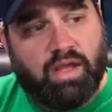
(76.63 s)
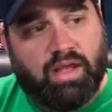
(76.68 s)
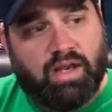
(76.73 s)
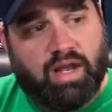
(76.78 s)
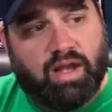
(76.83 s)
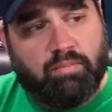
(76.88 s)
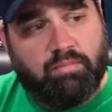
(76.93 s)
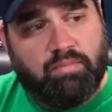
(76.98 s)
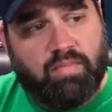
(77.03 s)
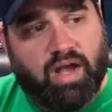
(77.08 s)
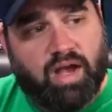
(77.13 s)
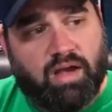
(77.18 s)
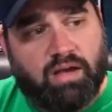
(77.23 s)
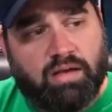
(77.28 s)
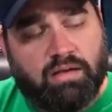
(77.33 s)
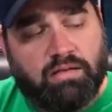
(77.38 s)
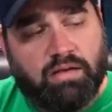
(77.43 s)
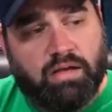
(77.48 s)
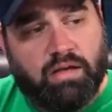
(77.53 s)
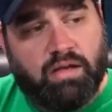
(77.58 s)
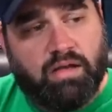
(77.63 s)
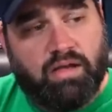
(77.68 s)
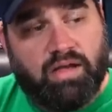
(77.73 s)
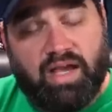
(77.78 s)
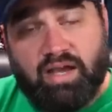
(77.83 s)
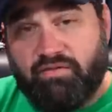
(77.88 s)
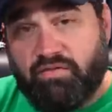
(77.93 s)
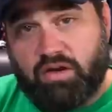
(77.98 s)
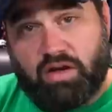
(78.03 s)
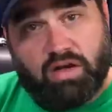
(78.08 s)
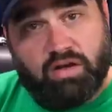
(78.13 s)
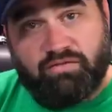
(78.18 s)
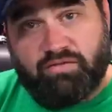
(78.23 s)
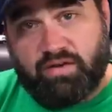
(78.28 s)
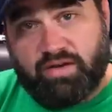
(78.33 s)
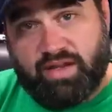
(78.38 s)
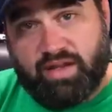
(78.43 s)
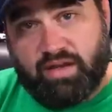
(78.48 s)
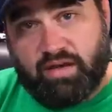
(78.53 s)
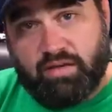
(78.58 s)
And I'm not ever going to
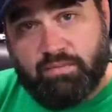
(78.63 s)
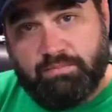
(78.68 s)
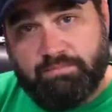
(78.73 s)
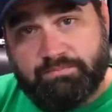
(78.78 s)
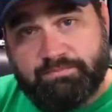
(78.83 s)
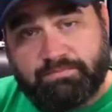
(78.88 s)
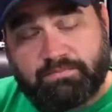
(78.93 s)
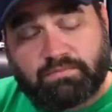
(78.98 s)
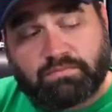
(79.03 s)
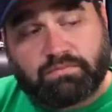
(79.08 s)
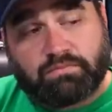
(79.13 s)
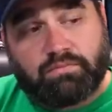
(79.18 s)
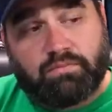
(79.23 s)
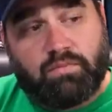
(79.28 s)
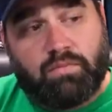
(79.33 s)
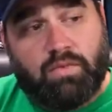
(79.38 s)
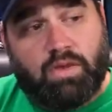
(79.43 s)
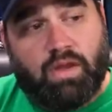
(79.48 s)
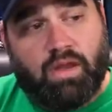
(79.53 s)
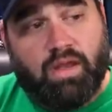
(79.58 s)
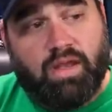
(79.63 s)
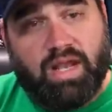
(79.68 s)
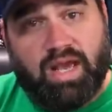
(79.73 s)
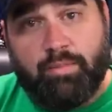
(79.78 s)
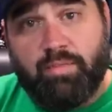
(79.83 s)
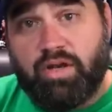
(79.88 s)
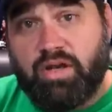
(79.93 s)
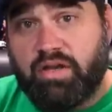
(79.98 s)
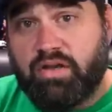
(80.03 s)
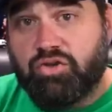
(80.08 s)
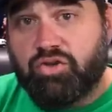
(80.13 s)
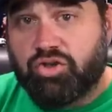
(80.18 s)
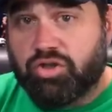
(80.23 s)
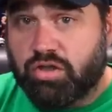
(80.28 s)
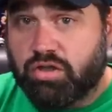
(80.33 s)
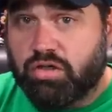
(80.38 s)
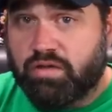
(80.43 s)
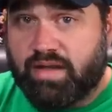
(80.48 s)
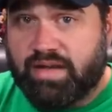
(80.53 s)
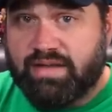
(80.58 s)
forget him. And I'm going to
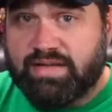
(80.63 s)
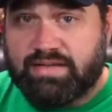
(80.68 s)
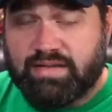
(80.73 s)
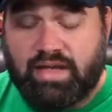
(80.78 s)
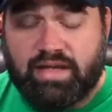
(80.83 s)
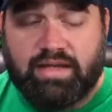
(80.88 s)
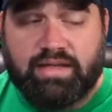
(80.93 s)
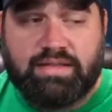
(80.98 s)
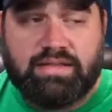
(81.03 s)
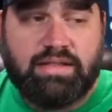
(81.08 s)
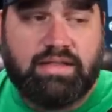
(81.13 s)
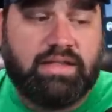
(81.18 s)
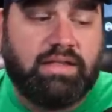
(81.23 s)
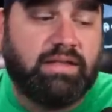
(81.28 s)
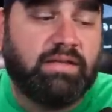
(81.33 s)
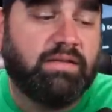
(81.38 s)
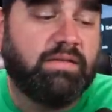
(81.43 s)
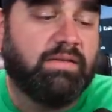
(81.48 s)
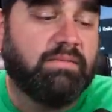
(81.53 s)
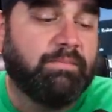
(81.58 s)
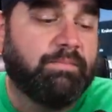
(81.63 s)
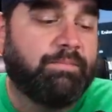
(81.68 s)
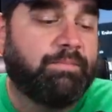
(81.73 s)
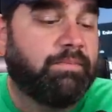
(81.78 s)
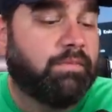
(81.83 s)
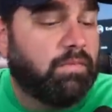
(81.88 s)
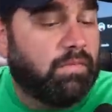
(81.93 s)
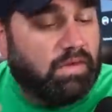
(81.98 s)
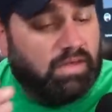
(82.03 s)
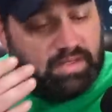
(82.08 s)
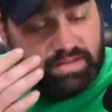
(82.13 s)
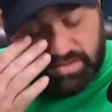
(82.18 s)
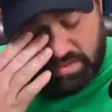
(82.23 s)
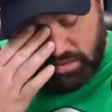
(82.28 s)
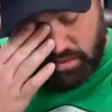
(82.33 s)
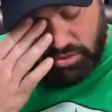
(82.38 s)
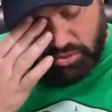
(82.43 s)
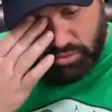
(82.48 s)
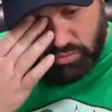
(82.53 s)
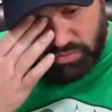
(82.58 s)
ensure that his legacy
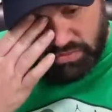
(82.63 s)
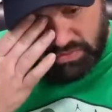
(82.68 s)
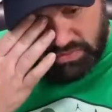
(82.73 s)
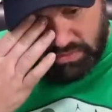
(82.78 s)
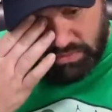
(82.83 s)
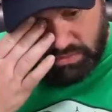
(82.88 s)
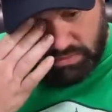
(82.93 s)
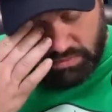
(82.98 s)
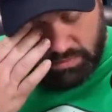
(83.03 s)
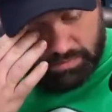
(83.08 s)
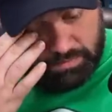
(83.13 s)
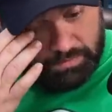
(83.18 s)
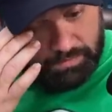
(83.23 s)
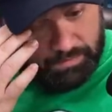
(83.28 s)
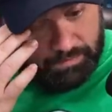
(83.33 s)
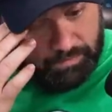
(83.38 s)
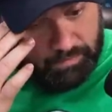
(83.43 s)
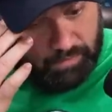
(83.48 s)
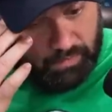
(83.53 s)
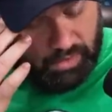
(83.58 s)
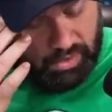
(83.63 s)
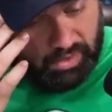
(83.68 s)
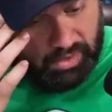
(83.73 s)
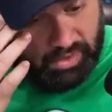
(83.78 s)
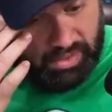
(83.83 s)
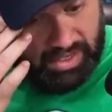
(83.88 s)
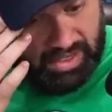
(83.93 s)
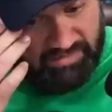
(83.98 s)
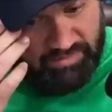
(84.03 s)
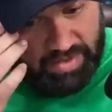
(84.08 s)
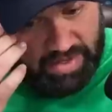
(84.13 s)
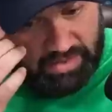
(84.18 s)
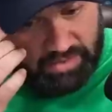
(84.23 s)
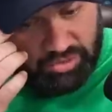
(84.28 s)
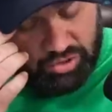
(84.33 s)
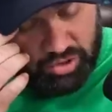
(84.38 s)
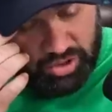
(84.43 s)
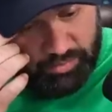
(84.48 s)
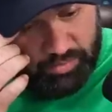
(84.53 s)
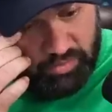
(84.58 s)
continues. I've made a
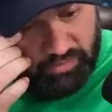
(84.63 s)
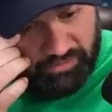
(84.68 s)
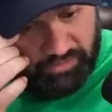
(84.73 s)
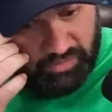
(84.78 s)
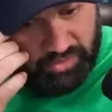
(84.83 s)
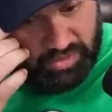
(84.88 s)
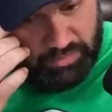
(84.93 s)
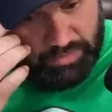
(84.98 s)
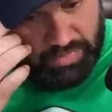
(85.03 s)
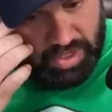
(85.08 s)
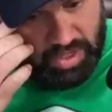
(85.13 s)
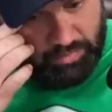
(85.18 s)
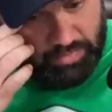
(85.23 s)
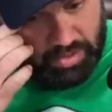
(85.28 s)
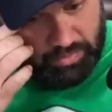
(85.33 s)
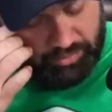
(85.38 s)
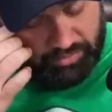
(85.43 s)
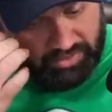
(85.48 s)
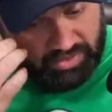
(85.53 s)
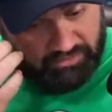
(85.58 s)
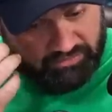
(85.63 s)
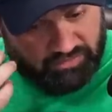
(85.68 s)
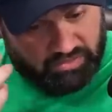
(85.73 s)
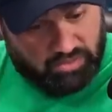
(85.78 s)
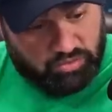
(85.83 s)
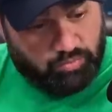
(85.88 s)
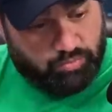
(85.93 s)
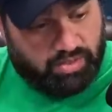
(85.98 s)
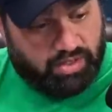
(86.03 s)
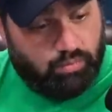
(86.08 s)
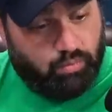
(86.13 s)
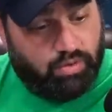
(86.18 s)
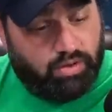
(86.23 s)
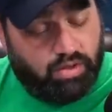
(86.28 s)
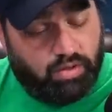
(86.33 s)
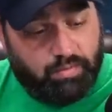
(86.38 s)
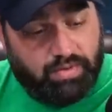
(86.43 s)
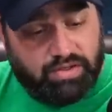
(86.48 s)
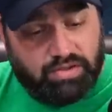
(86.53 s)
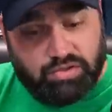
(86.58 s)
tribute for him that I'm going to play for you, but I
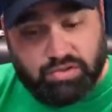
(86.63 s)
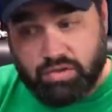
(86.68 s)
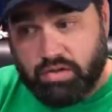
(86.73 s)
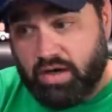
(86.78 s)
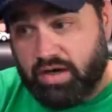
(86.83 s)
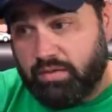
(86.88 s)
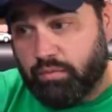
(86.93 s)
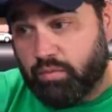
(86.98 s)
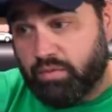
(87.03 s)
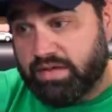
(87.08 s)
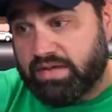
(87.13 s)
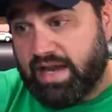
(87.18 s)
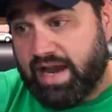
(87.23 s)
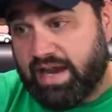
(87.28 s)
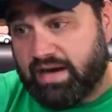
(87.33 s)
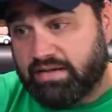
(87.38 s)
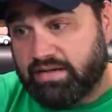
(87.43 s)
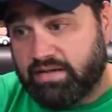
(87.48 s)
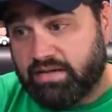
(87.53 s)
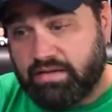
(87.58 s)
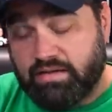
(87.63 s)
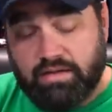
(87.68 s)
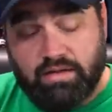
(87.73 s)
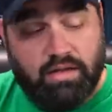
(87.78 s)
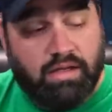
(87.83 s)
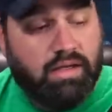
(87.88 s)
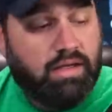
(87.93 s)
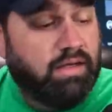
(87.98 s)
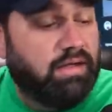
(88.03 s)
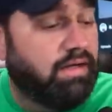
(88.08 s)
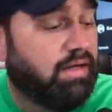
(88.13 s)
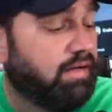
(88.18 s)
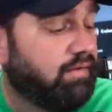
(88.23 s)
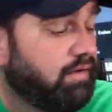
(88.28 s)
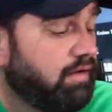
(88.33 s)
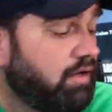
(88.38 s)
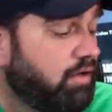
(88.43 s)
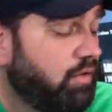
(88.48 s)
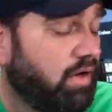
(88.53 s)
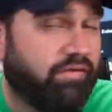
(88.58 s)
wanted to make sure I reacted because
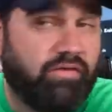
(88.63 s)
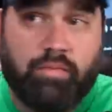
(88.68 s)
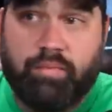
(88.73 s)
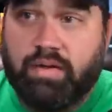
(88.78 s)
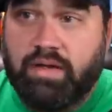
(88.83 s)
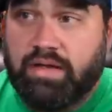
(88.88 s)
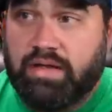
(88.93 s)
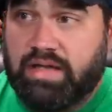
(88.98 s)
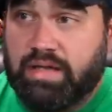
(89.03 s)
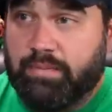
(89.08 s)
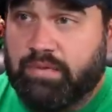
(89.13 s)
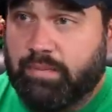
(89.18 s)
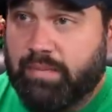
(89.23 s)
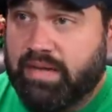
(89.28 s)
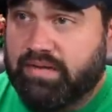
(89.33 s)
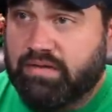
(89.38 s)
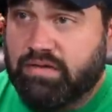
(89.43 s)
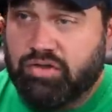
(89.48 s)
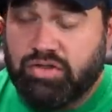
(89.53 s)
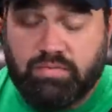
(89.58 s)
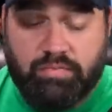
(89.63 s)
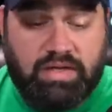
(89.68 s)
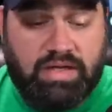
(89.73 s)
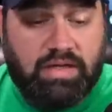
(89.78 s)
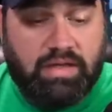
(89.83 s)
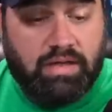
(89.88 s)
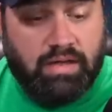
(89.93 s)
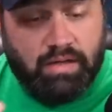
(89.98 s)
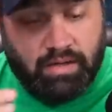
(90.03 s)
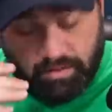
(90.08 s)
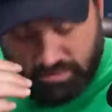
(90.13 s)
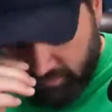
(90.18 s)
I know everybody keeps messaging me.